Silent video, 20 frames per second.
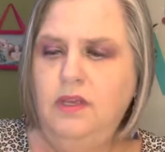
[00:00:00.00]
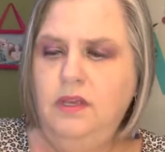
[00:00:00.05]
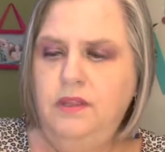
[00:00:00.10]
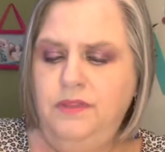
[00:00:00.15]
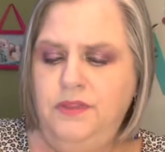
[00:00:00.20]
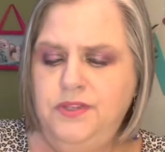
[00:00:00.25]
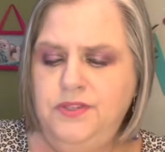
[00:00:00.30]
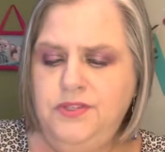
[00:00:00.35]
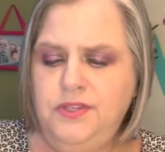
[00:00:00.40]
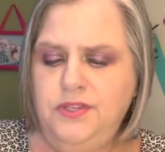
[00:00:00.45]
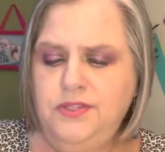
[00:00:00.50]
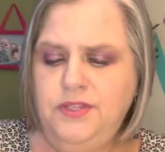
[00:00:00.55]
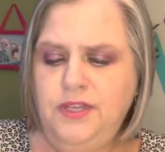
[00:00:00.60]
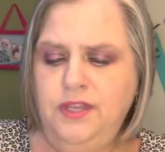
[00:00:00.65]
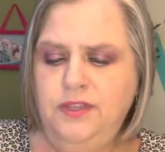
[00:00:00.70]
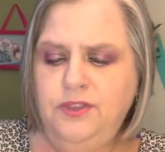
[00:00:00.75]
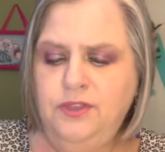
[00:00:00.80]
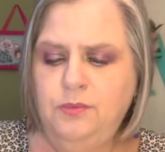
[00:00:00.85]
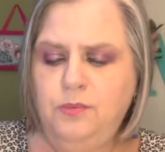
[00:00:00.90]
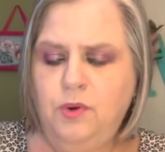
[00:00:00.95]
This says,
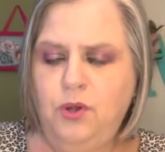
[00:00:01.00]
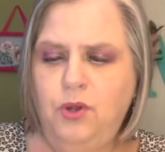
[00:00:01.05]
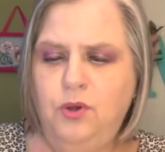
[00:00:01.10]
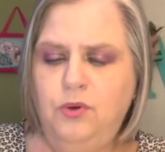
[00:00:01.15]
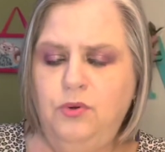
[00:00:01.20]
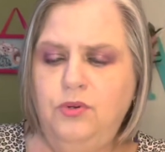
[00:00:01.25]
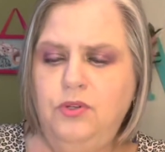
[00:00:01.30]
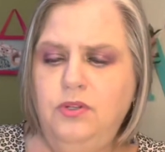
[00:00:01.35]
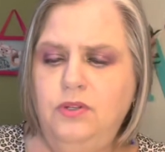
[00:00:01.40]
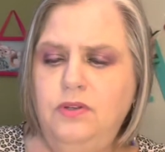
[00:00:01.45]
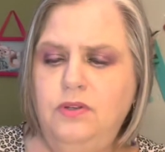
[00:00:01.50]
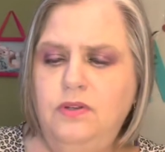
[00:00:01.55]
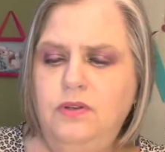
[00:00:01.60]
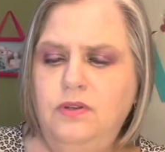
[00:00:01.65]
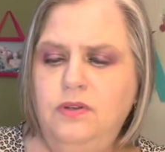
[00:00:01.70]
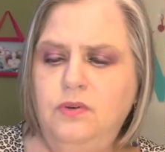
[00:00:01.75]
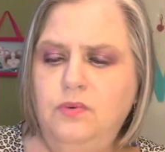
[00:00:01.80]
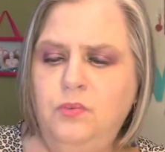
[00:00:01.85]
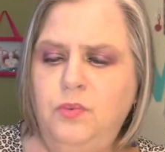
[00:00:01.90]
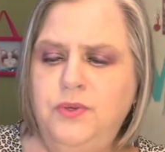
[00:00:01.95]
hit the road
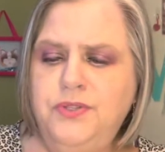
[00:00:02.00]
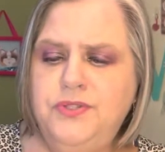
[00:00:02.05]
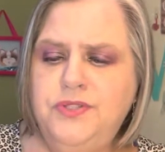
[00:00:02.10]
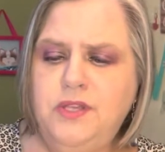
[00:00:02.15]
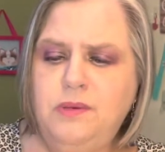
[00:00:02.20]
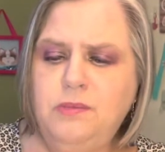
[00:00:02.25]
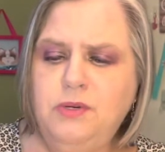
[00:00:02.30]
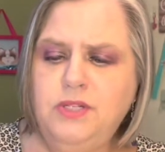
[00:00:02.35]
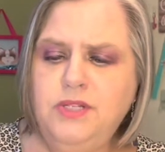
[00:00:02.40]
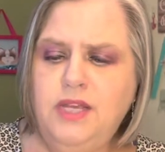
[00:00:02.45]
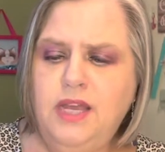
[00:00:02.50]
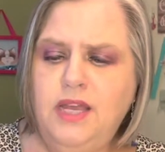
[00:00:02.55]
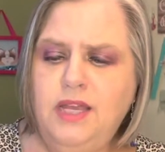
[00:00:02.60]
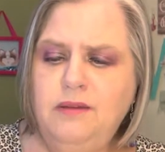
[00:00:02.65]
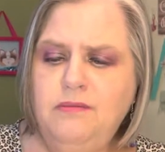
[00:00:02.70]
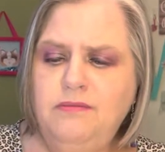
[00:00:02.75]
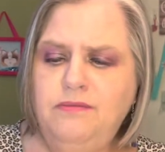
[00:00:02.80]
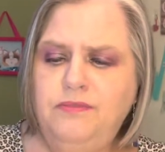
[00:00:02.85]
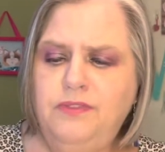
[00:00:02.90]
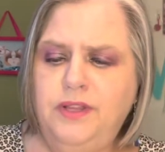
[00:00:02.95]
with
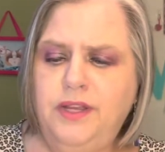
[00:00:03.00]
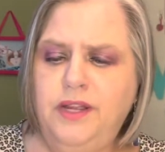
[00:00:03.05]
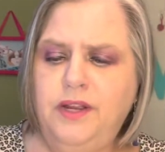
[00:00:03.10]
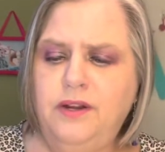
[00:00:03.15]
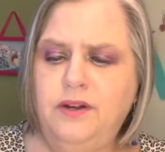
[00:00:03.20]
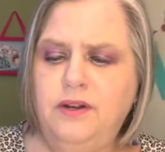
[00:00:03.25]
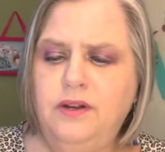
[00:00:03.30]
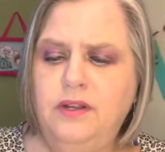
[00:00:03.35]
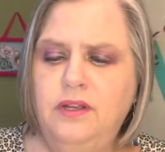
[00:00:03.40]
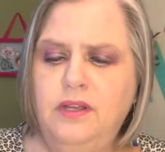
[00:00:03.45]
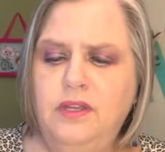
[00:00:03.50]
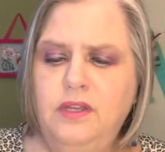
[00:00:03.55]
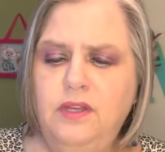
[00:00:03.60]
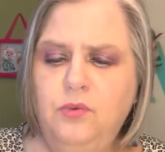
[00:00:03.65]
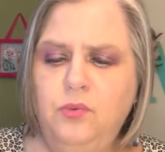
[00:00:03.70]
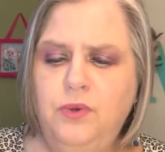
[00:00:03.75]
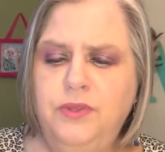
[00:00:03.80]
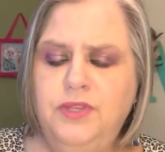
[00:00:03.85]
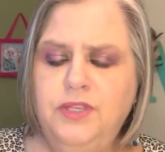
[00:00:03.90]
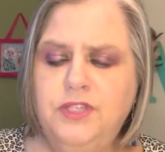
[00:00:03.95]
summertime flair
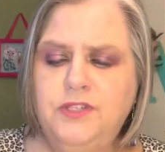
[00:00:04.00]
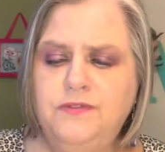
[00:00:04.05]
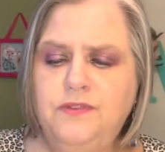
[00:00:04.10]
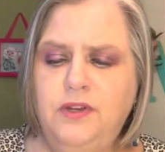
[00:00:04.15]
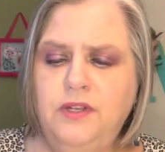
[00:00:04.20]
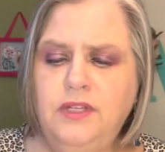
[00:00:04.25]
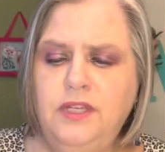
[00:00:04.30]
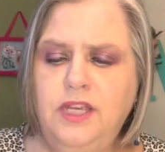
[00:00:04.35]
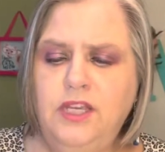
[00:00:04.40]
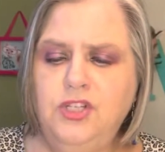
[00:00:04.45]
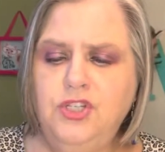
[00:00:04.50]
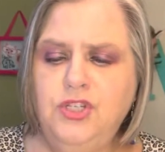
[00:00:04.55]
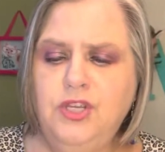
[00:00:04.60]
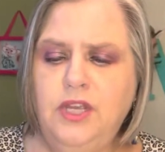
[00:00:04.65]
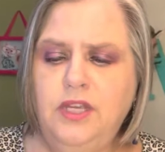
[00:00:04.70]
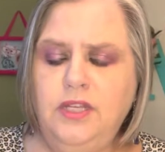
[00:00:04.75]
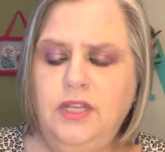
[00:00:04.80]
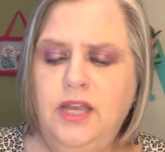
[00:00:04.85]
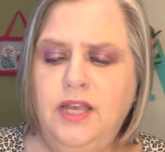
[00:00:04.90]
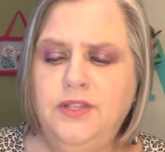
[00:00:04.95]
with this fun
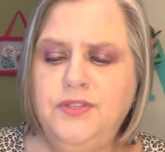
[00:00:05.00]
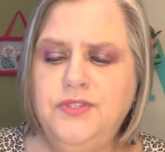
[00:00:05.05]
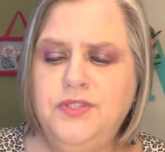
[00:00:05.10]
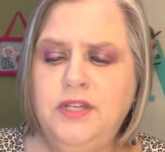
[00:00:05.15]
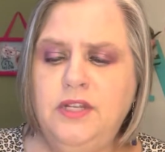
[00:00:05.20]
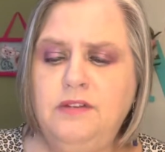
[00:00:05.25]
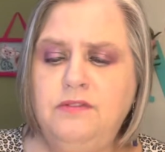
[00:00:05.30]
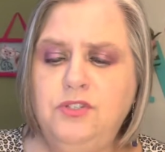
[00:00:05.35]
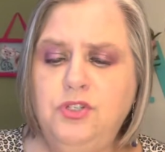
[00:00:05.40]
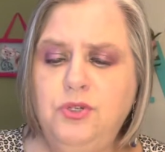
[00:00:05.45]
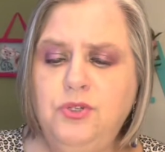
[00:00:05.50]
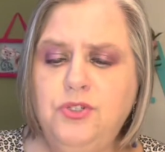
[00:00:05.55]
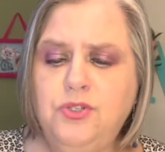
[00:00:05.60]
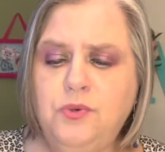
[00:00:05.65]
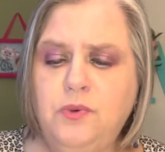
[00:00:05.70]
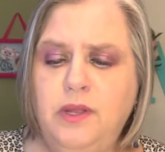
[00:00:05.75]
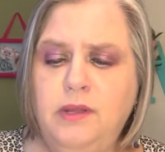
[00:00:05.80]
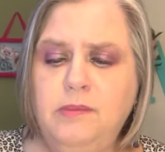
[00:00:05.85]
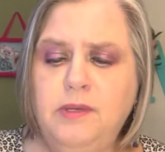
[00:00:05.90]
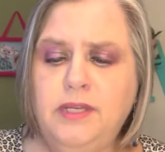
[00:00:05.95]
keychain and set of two
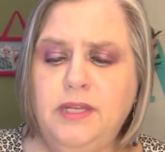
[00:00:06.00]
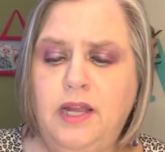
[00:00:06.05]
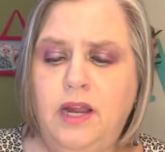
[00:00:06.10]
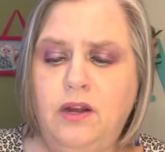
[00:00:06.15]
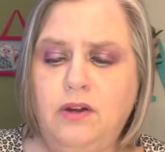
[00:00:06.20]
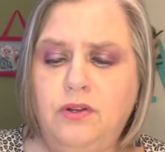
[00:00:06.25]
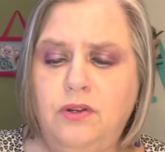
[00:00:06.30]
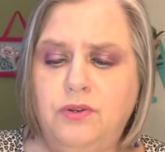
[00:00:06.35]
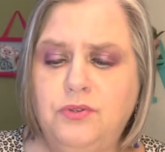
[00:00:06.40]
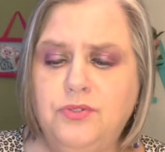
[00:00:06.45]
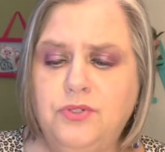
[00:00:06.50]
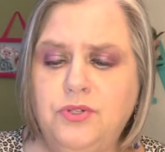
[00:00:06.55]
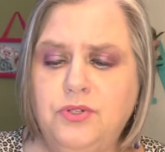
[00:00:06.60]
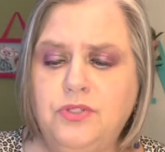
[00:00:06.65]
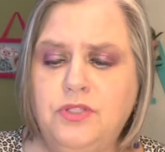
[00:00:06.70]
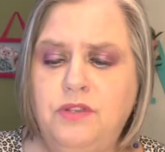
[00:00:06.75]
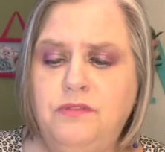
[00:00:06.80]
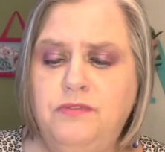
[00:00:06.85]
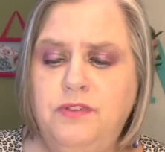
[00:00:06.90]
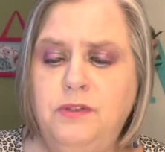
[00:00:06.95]
ceramic car coasters
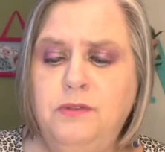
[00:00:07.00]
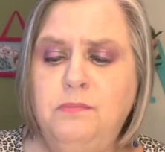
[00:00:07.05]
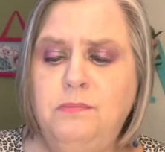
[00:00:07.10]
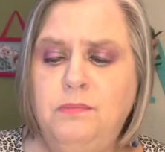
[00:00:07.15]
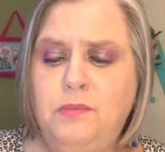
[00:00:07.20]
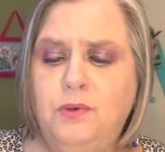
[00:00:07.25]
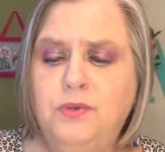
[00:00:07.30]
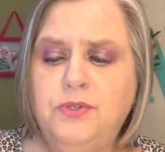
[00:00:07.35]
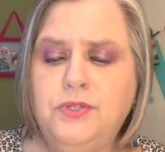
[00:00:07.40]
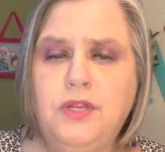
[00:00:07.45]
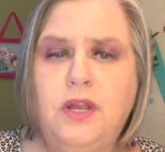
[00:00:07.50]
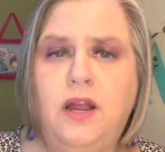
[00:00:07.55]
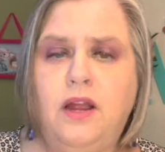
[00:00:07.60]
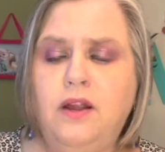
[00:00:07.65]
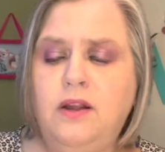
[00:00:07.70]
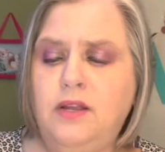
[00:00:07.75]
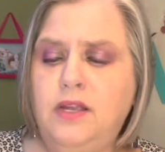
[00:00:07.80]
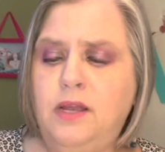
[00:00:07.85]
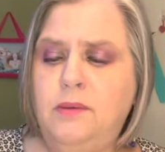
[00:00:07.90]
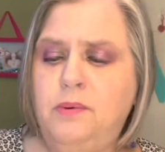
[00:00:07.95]
that fit most
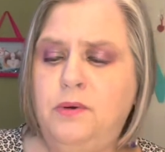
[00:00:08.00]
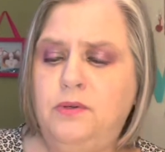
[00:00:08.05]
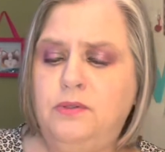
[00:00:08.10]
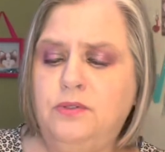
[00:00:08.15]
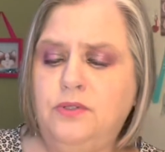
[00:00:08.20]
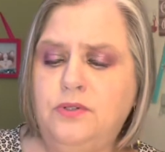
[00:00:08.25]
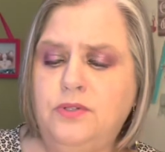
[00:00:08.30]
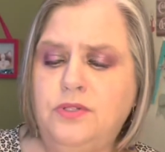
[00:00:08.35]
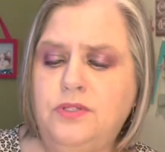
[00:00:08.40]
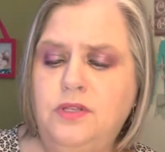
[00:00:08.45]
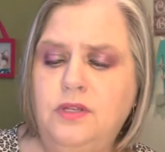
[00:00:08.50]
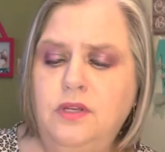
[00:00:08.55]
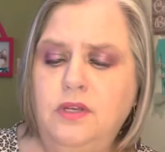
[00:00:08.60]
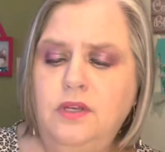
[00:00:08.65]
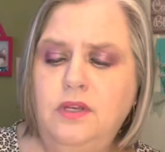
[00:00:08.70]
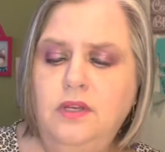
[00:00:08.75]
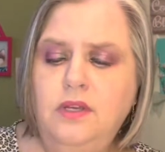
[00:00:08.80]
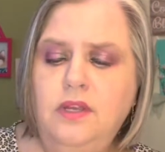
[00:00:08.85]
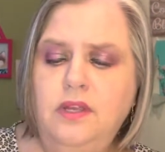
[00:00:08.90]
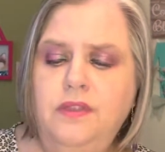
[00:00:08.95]
car cup holders.
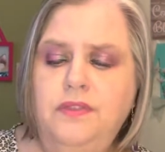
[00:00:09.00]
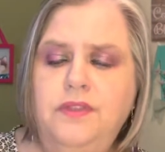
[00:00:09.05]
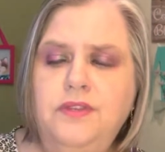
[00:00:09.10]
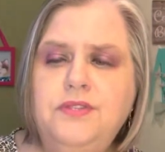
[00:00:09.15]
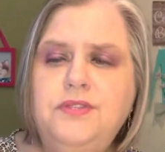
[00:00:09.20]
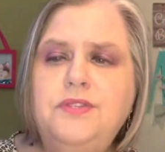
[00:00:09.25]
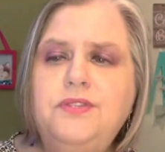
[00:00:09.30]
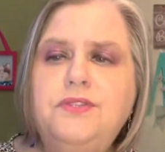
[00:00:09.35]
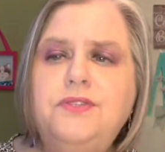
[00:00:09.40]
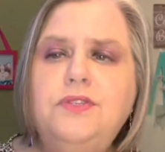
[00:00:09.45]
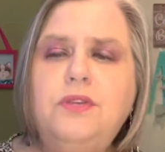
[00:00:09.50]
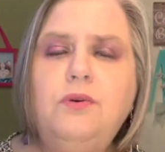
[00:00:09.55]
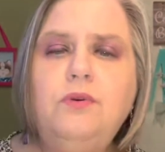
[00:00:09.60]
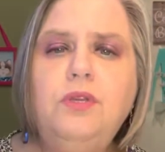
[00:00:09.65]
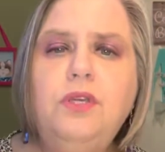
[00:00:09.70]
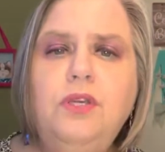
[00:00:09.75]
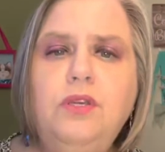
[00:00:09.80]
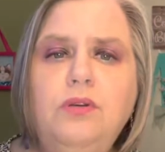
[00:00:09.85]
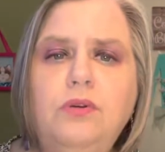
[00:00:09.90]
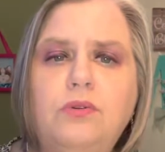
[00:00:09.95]
This is so
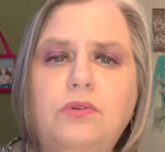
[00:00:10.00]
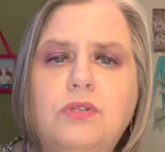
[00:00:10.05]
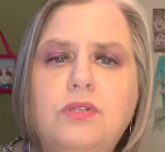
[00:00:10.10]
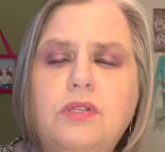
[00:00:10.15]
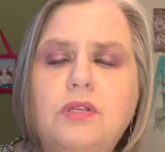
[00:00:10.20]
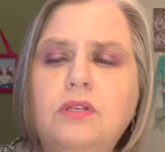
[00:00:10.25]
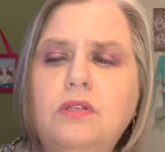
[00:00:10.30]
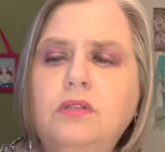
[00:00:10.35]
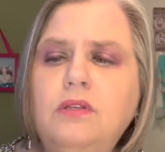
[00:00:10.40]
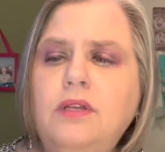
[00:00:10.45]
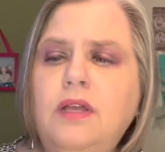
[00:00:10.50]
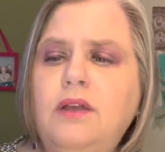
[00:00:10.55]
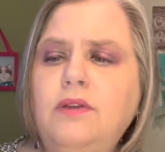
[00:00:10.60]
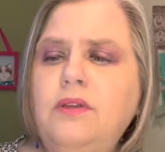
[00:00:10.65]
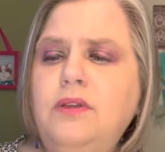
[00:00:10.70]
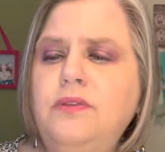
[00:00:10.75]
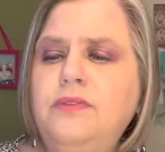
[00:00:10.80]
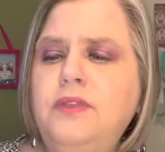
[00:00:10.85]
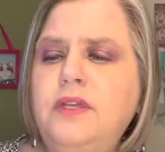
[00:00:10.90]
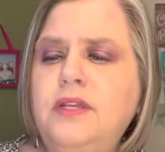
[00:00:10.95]
cute. Look how
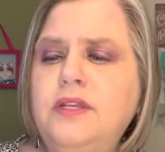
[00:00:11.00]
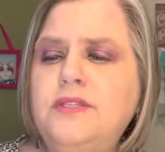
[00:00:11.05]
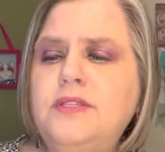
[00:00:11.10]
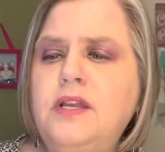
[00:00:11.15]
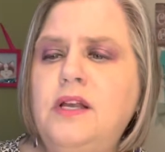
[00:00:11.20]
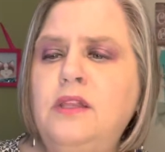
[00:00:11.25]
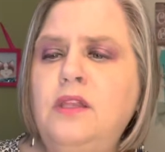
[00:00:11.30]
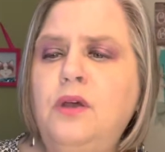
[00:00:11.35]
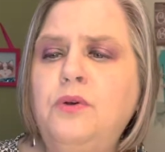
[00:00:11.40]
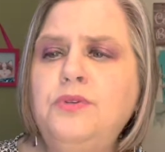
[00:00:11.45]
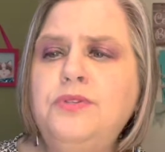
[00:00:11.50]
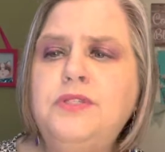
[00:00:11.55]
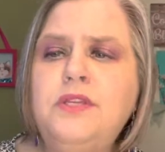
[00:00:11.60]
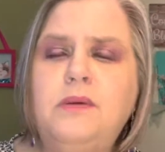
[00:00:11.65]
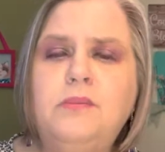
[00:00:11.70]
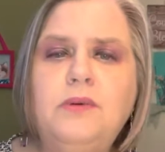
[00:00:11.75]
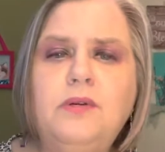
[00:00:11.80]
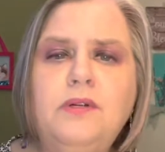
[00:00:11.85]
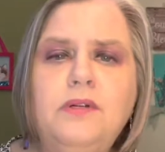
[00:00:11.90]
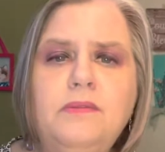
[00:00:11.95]
cute that is. Hello,
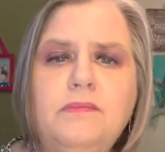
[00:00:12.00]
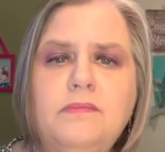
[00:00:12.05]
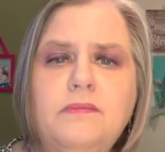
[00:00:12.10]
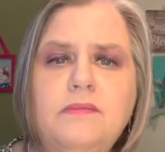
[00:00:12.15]
summer.